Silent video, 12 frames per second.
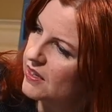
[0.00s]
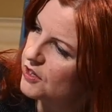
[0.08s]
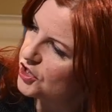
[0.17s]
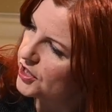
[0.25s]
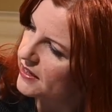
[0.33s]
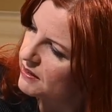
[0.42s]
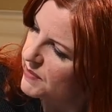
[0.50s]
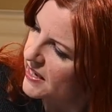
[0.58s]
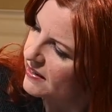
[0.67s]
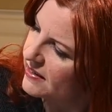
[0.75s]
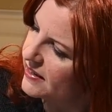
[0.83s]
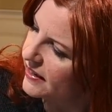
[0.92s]
She is
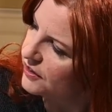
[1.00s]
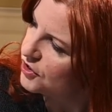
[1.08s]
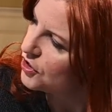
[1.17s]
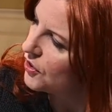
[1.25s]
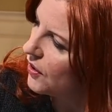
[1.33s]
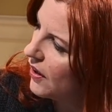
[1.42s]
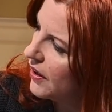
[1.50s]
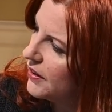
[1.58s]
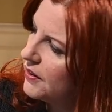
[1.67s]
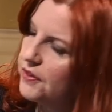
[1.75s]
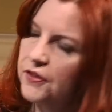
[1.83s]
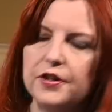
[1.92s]
being stitched on
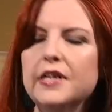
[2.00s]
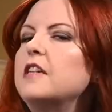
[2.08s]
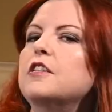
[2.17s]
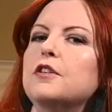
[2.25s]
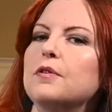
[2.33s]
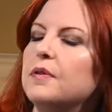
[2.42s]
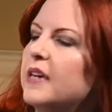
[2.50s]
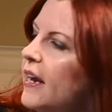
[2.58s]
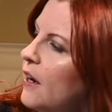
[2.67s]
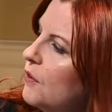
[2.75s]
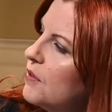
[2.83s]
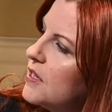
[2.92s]
32
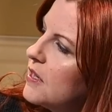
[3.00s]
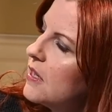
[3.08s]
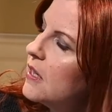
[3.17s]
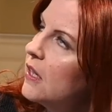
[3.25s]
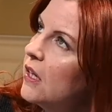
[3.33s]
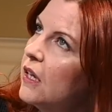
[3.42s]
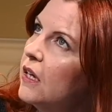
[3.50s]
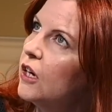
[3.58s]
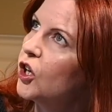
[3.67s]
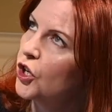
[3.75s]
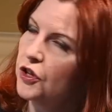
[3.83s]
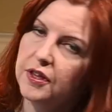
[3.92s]
count
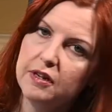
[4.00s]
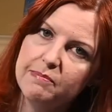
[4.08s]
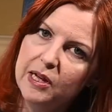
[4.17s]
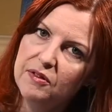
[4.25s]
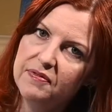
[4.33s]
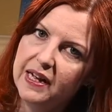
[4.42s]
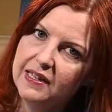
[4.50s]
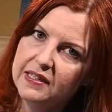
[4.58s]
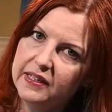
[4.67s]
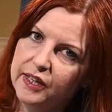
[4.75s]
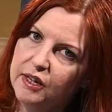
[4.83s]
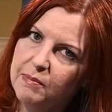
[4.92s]
Earthen Belfast
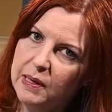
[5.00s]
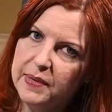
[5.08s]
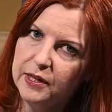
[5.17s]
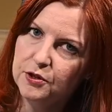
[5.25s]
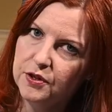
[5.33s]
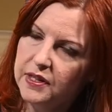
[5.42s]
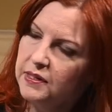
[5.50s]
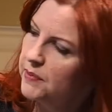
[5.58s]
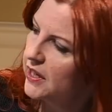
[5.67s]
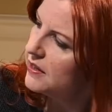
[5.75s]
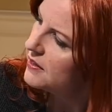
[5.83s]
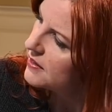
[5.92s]
linen by Picture This
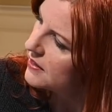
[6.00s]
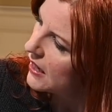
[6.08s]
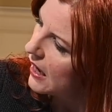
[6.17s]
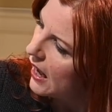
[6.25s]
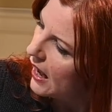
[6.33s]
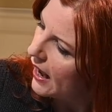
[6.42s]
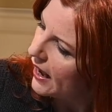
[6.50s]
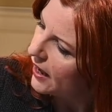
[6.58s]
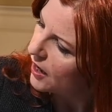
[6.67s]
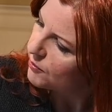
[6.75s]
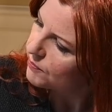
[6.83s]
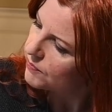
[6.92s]
Plus.
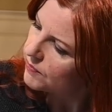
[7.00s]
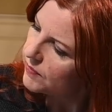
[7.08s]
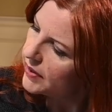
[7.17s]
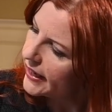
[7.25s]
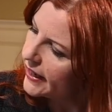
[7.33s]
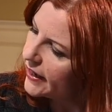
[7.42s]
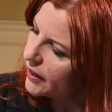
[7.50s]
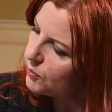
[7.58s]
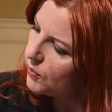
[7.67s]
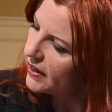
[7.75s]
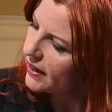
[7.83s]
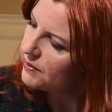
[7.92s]
And
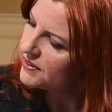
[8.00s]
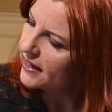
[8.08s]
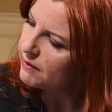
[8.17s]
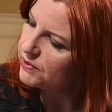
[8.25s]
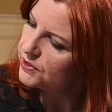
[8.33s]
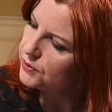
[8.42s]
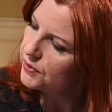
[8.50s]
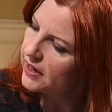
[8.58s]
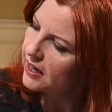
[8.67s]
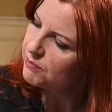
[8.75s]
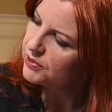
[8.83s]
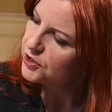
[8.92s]
what I was able to
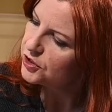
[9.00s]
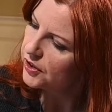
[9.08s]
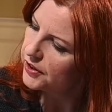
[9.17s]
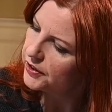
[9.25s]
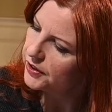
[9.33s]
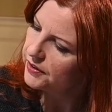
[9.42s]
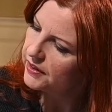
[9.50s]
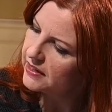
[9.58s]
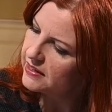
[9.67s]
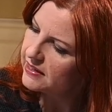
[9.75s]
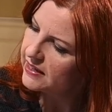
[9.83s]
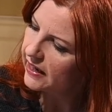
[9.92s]
accomplish on her
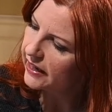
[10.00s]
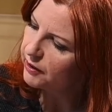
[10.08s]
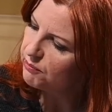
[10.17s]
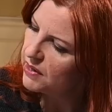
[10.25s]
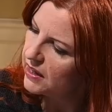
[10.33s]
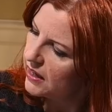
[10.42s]
this time